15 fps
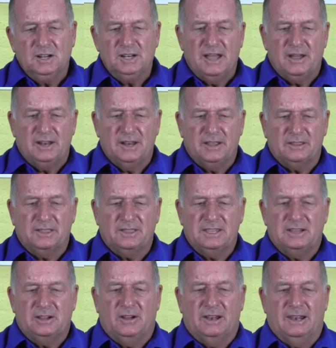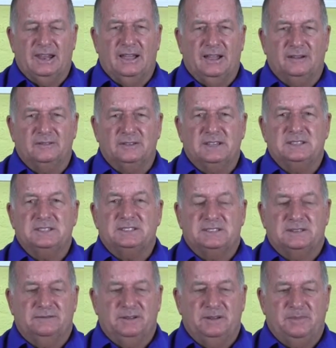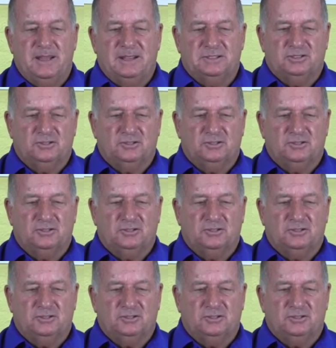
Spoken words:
now another thing I love is the flip out